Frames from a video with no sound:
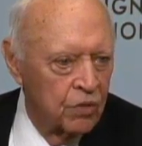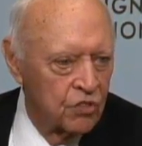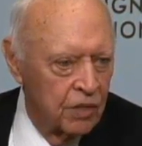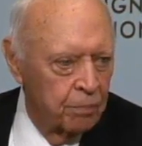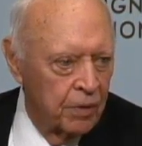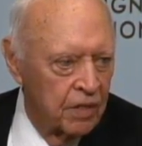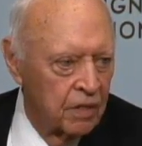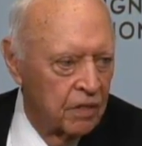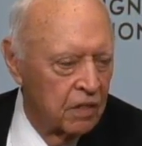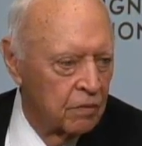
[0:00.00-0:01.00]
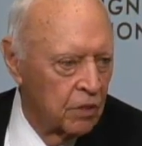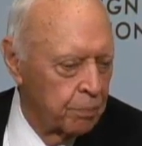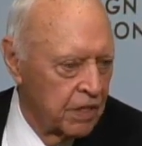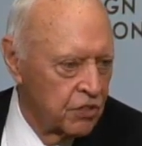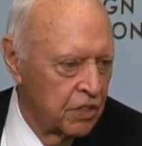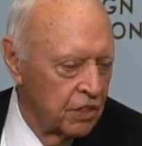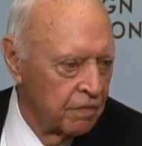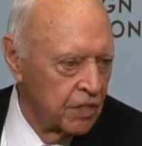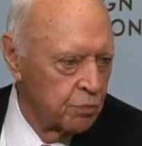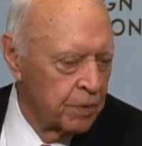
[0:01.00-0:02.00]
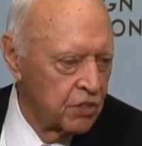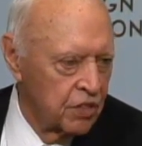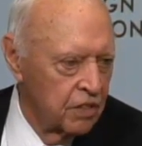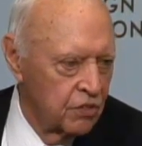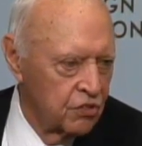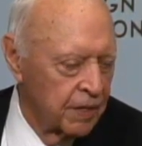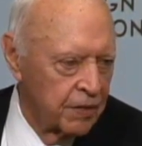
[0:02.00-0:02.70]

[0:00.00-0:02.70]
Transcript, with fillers: uh, was simply the, the president, the vice president,